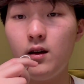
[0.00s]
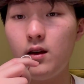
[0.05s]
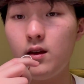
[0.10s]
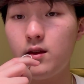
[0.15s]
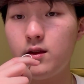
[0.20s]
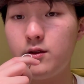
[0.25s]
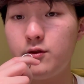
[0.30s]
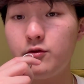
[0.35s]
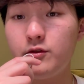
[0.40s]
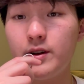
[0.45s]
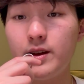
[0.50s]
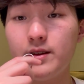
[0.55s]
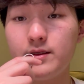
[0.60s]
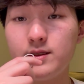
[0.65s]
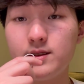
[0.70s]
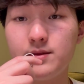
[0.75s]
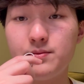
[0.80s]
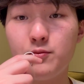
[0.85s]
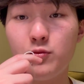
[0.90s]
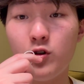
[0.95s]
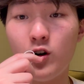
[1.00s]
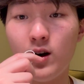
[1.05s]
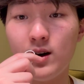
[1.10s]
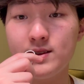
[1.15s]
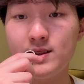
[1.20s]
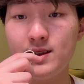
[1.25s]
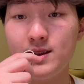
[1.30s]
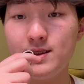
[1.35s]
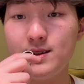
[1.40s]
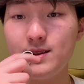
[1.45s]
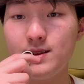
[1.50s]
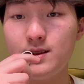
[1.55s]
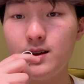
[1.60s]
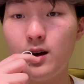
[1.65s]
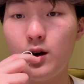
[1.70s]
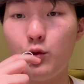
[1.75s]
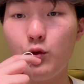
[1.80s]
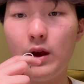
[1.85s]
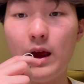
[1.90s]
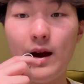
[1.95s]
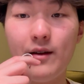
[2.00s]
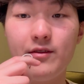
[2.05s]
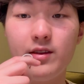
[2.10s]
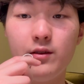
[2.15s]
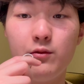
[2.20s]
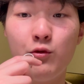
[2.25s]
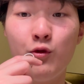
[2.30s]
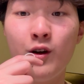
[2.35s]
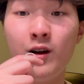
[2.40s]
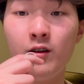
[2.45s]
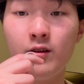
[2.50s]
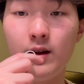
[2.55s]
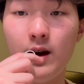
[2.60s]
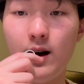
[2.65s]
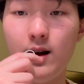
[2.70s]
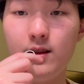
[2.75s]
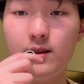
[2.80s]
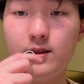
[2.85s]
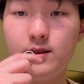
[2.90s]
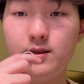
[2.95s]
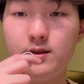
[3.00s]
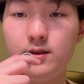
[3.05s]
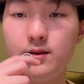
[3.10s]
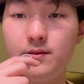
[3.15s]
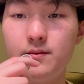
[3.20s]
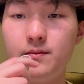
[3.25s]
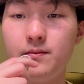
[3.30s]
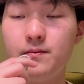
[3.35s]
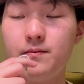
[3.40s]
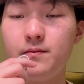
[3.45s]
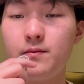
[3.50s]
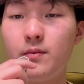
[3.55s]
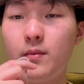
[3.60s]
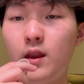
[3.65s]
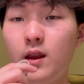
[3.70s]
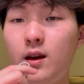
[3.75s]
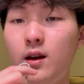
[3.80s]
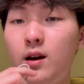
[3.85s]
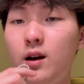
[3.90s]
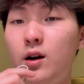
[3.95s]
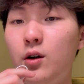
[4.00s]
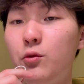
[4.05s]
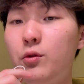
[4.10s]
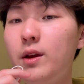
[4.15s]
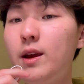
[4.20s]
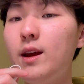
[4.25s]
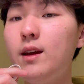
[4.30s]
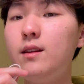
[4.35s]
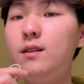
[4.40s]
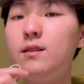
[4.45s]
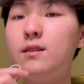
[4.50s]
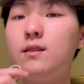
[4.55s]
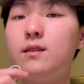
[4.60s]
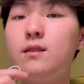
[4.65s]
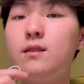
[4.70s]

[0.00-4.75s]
Through this process, we have the real knowledge. We can